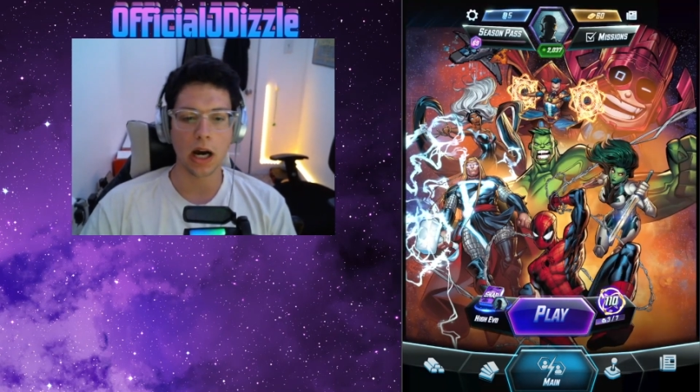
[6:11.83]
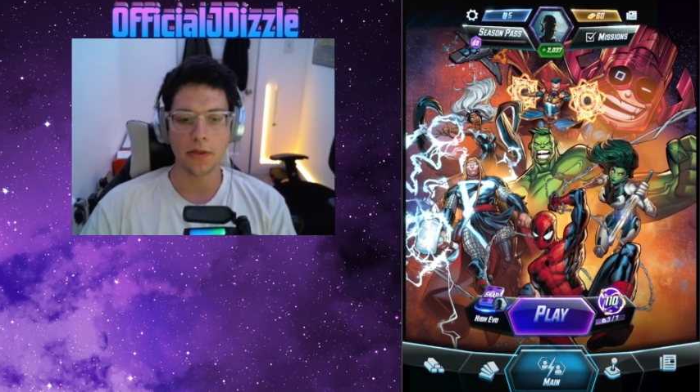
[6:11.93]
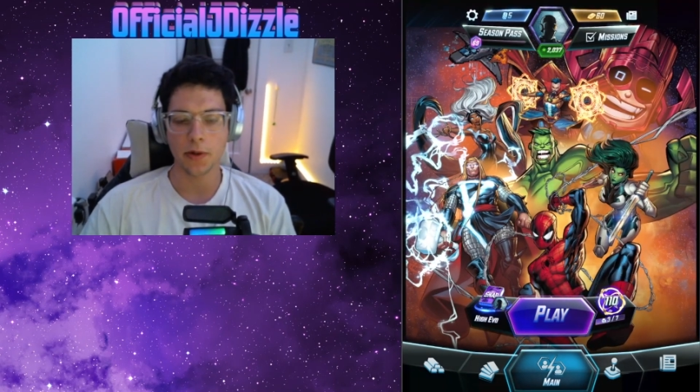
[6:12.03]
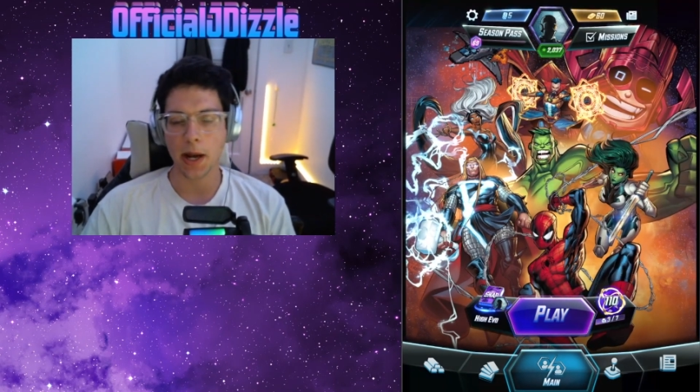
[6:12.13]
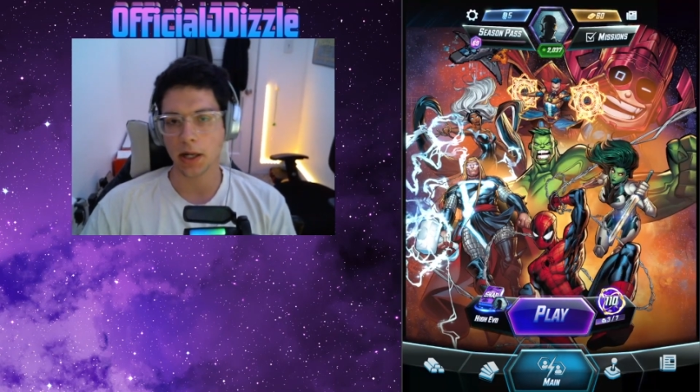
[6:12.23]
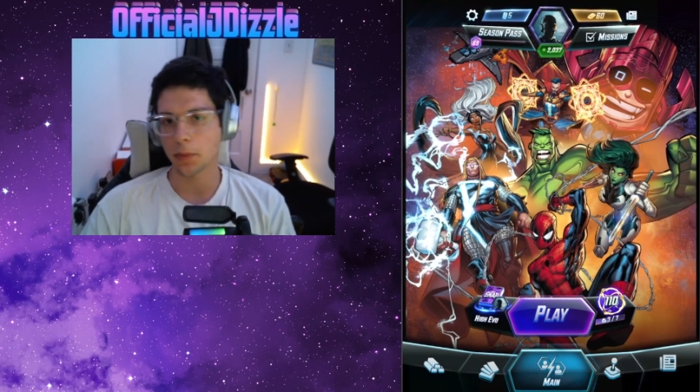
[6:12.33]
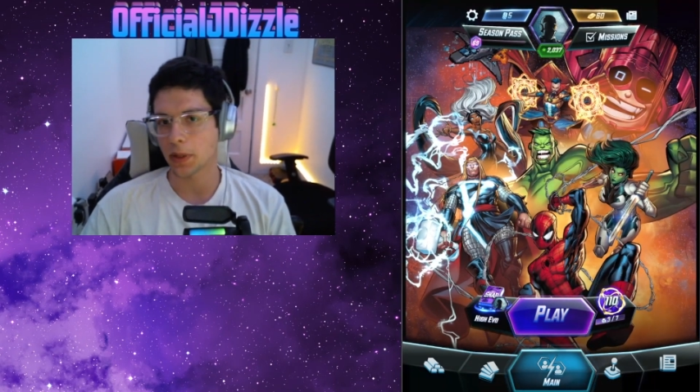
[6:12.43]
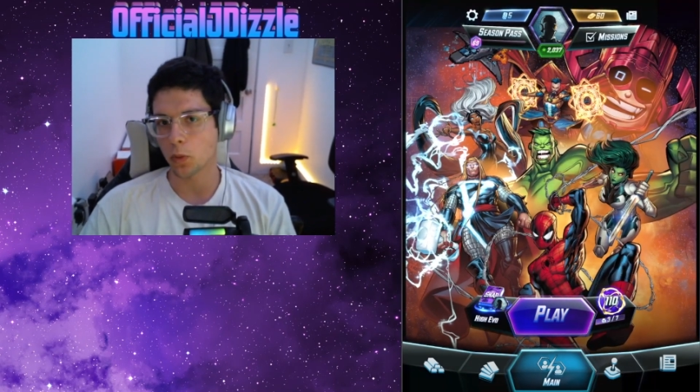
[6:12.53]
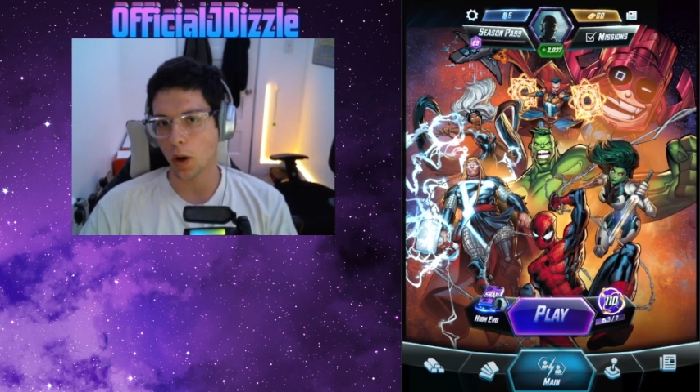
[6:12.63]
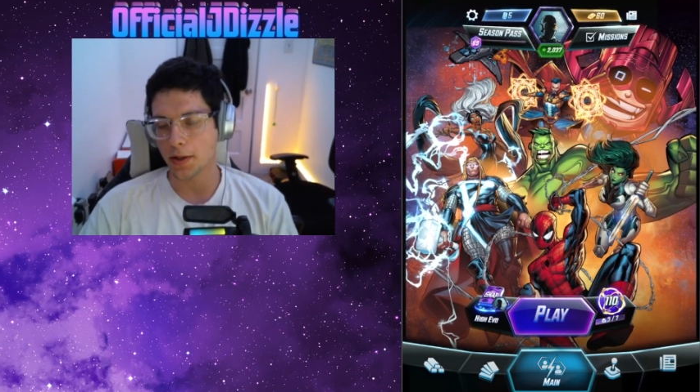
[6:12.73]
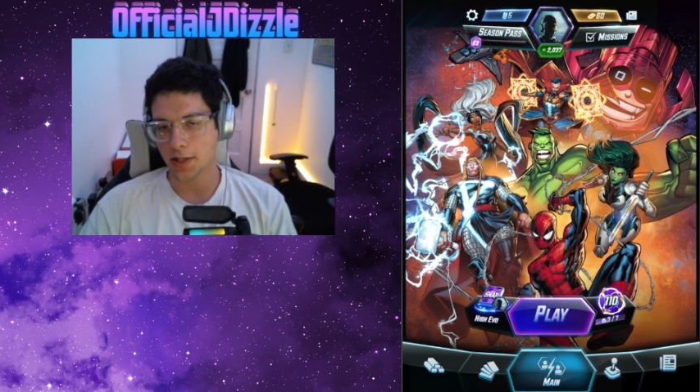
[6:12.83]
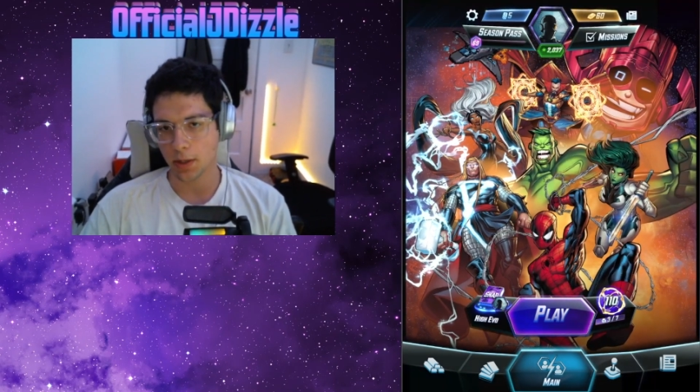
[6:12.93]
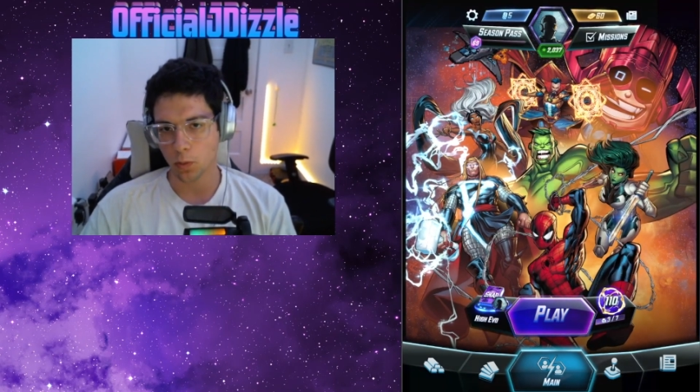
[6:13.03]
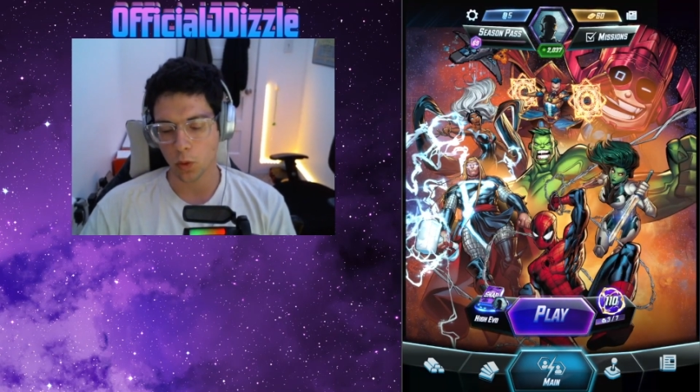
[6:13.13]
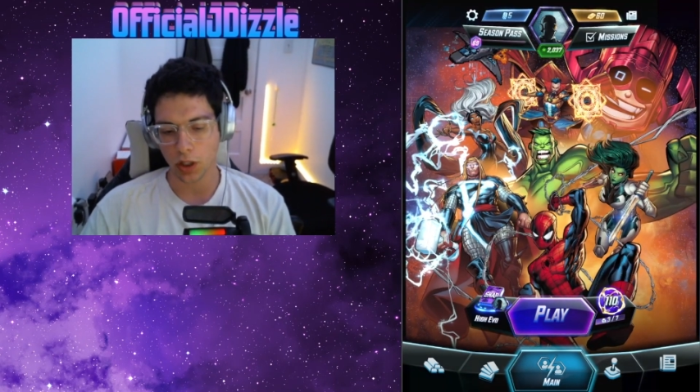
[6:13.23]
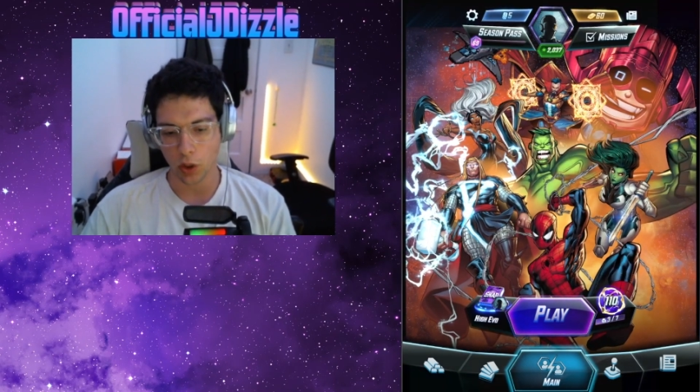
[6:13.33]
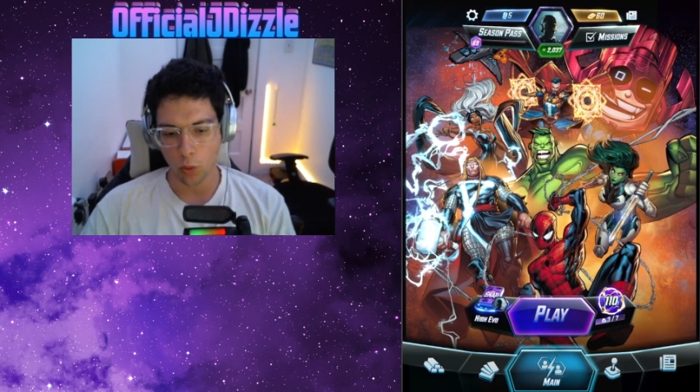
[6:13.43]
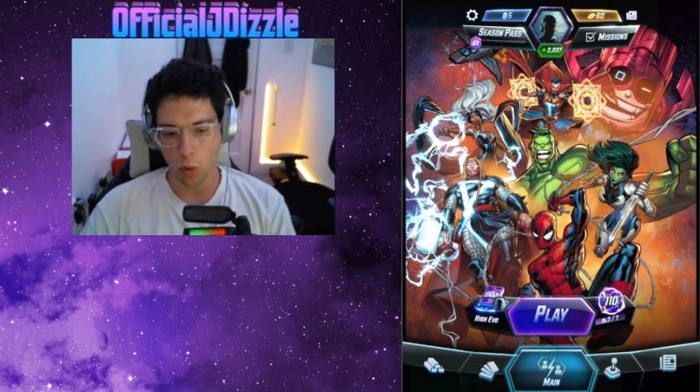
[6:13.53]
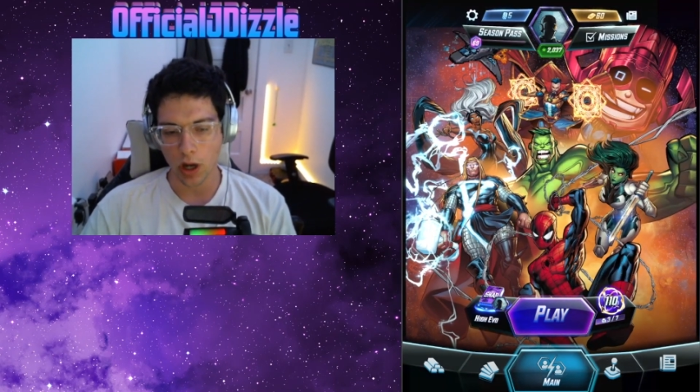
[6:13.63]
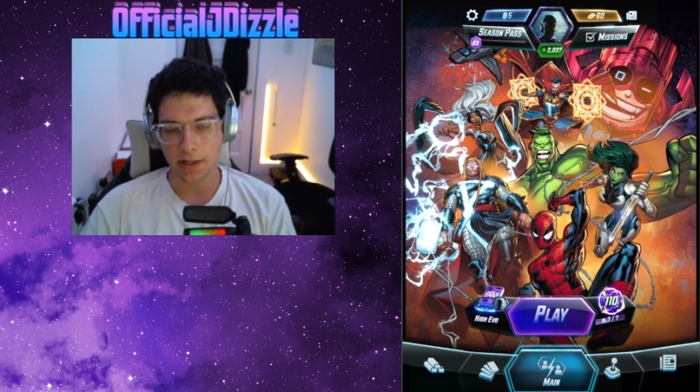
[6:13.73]
they're not going to be ones that we're going to
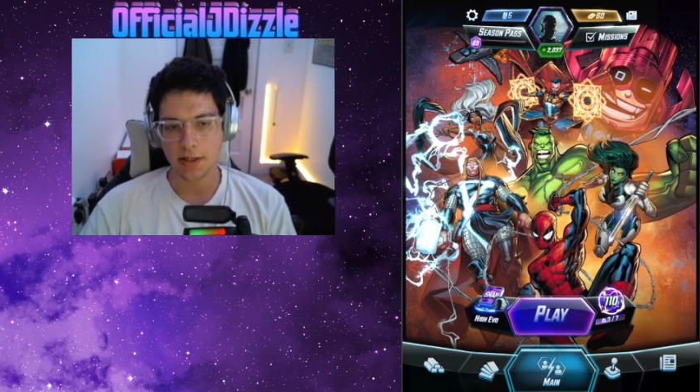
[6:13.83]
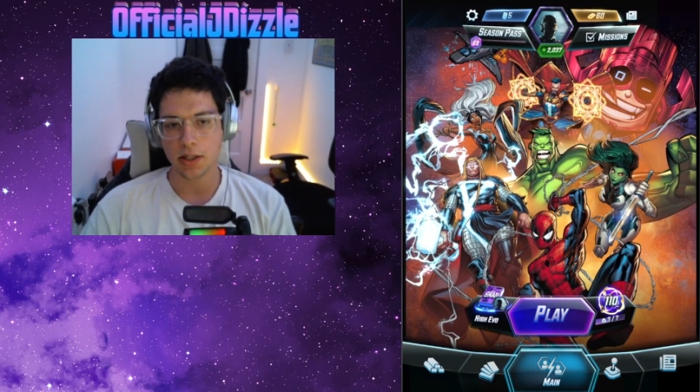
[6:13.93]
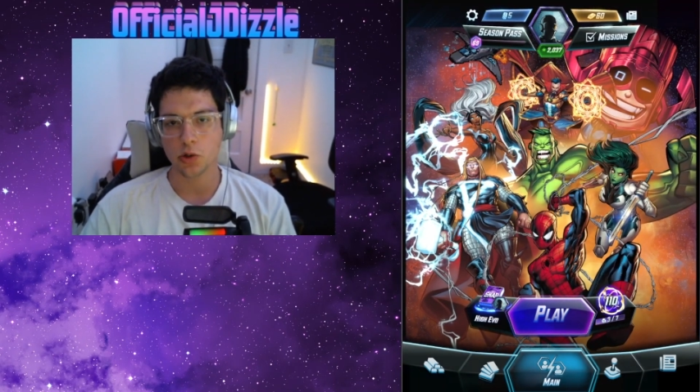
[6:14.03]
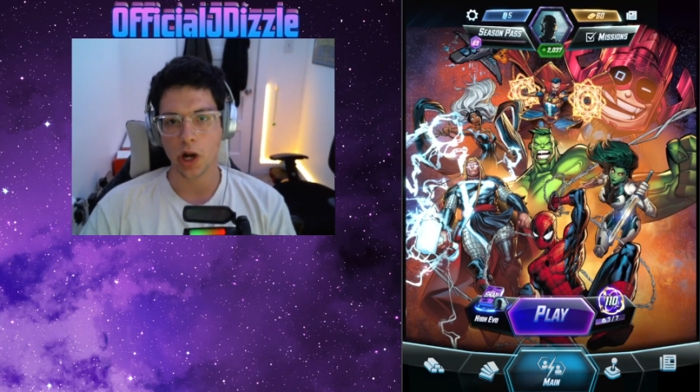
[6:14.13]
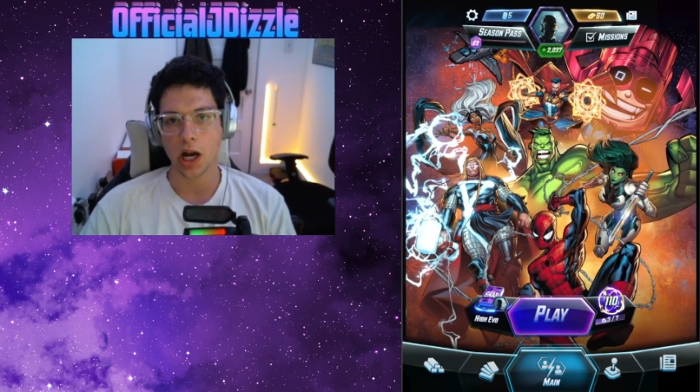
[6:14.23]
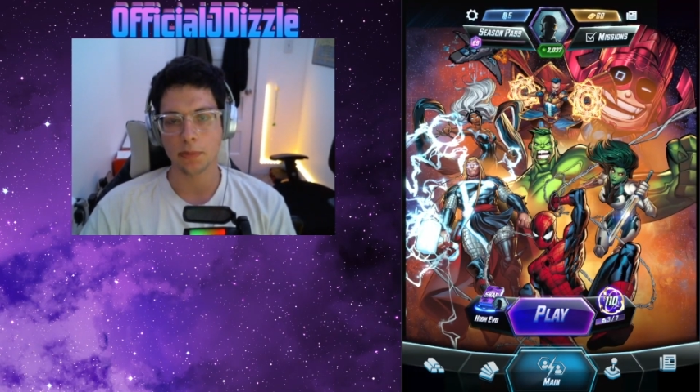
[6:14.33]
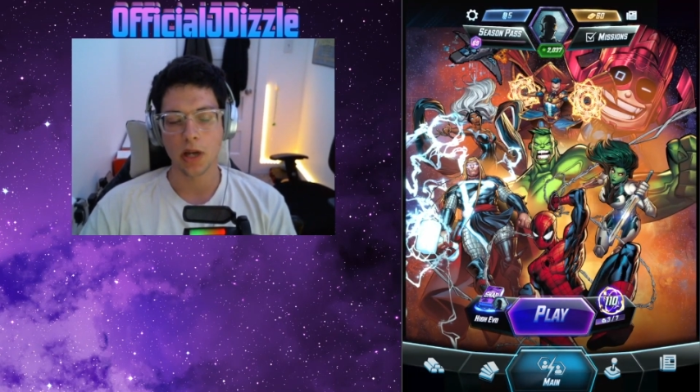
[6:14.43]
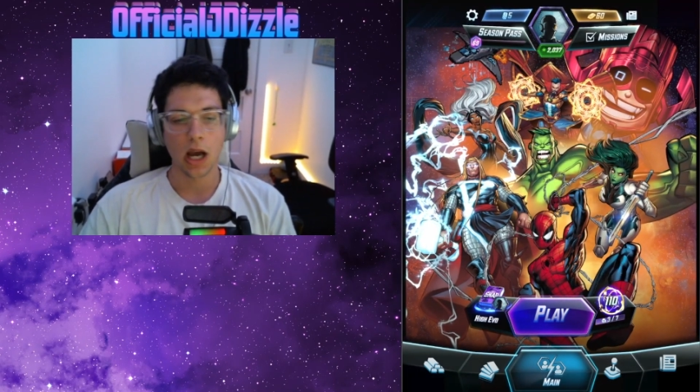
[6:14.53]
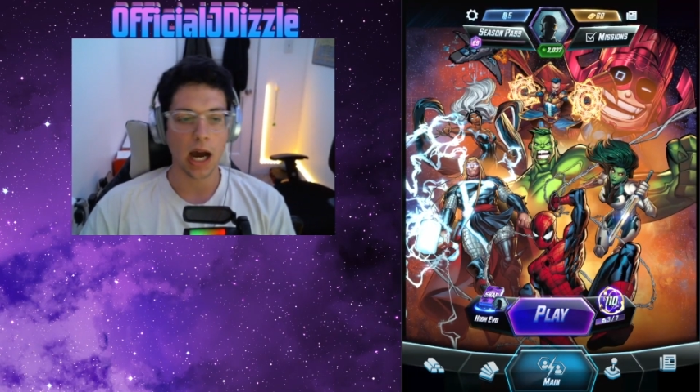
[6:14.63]
want to see dropped.